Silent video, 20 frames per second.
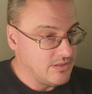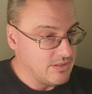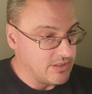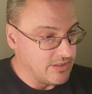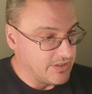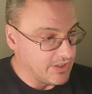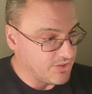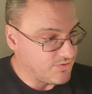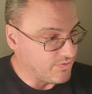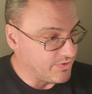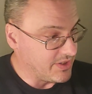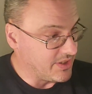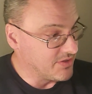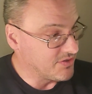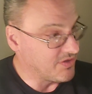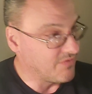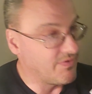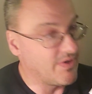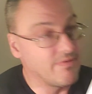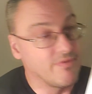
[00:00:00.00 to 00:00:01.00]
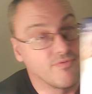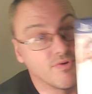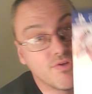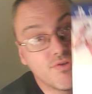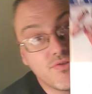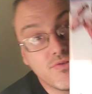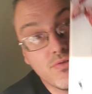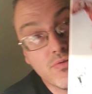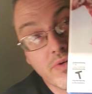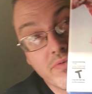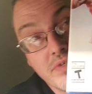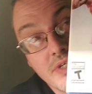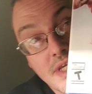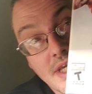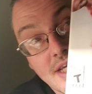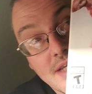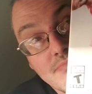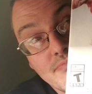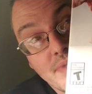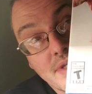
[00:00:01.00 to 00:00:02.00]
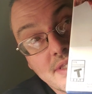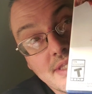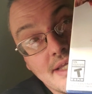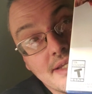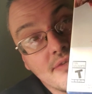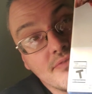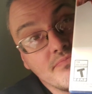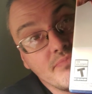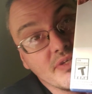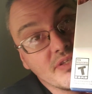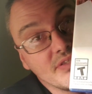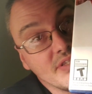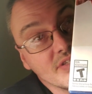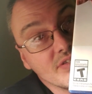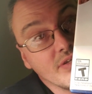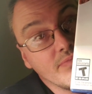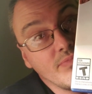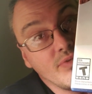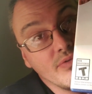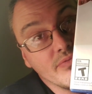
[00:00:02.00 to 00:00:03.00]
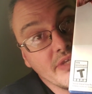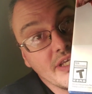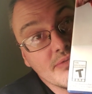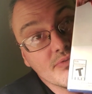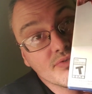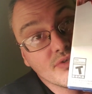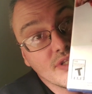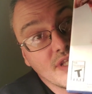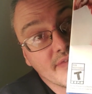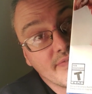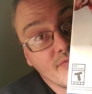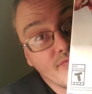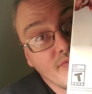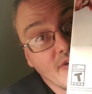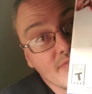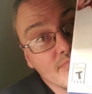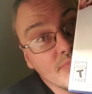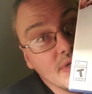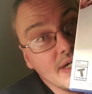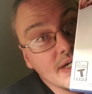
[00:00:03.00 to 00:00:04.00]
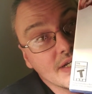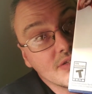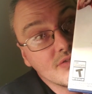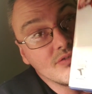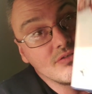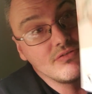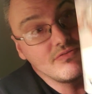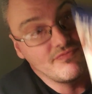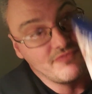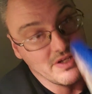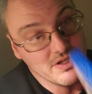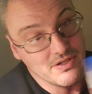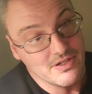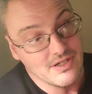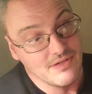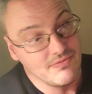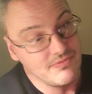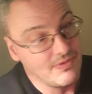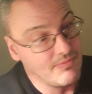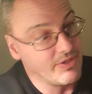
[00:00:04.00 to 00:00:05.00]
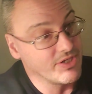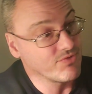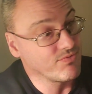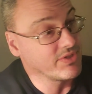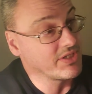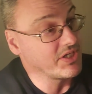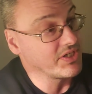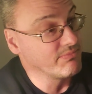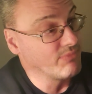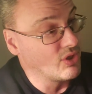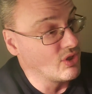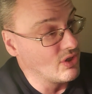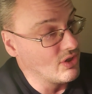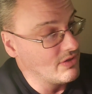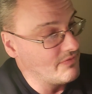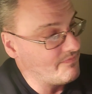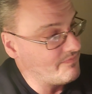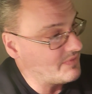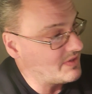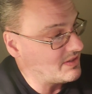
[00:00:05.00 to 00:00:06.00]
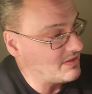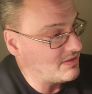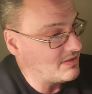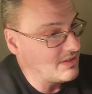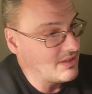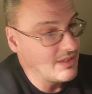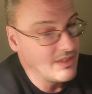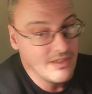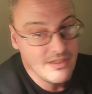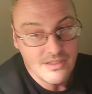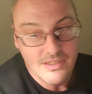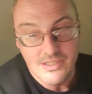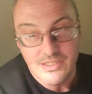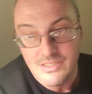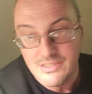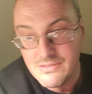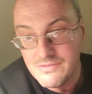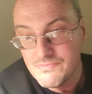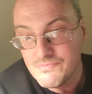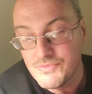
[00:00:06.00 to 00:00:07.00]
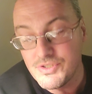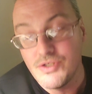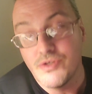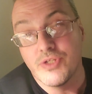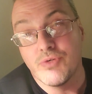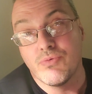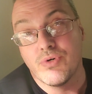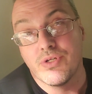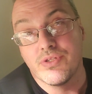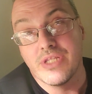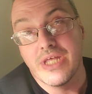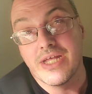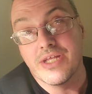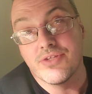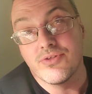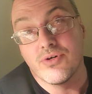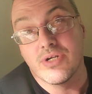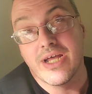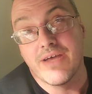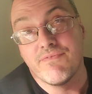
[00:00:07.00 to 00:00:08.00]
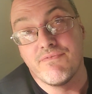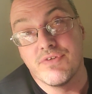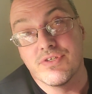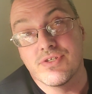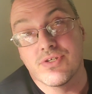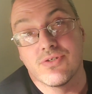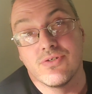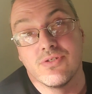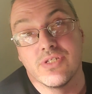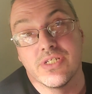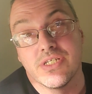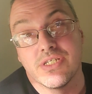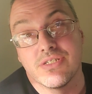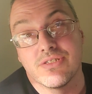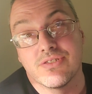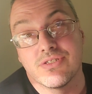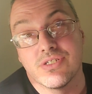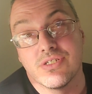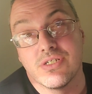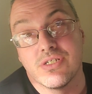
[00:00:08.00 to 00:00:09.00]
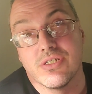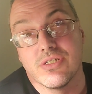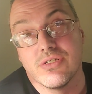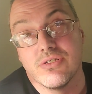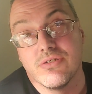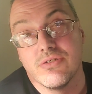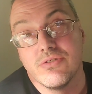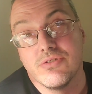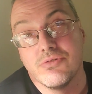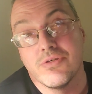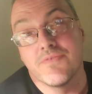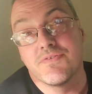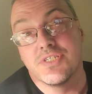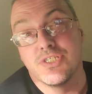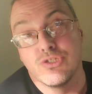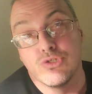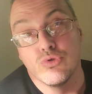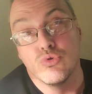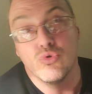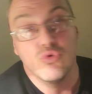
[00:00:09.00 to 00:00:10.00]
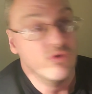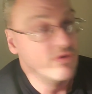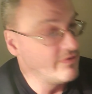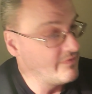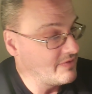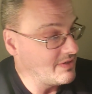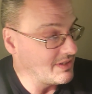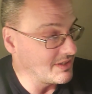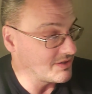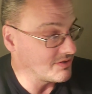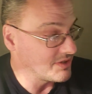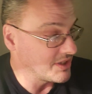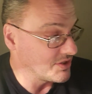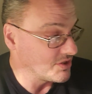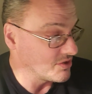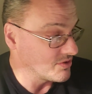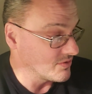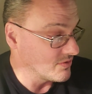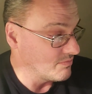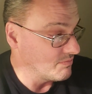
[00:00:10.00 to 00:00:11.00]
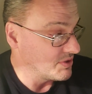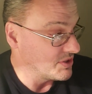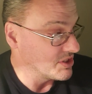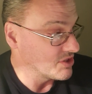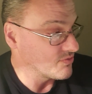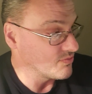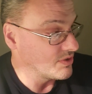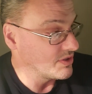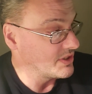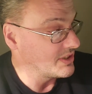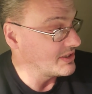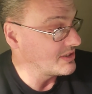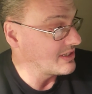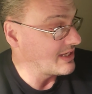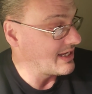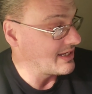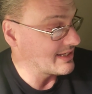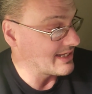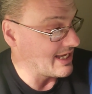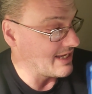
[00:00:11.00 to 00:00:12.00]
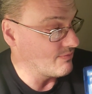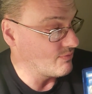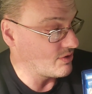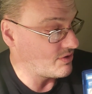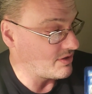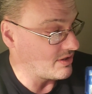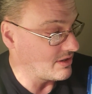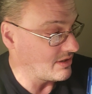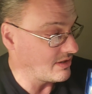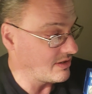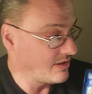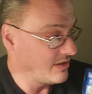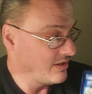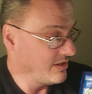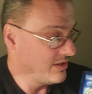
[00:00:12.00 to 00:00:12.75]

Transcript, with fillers: Uh, next one here is the very first UFC game. Picked that, picked this up on Amazon like for five bucks. Figured out I might as well get them all. Uh, the only one that I don't have physical is uh, UFC 2. It's digital, but this one they came with the